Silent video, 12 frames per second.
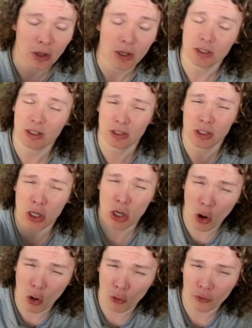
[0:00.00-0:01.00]
So there's
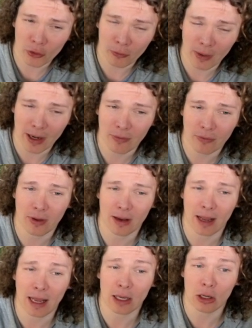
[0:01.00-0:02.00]
no real benefit
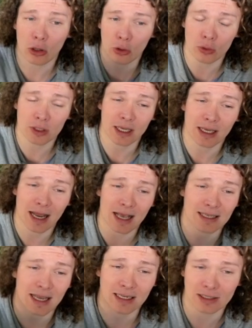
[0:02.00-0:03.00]
in using it
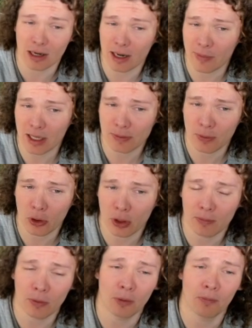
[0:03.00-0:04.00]
as a Dynamax
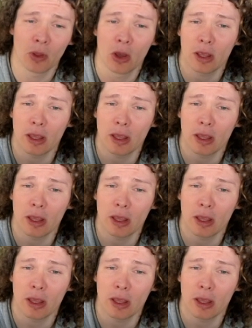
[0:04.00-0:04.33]
Pokemon.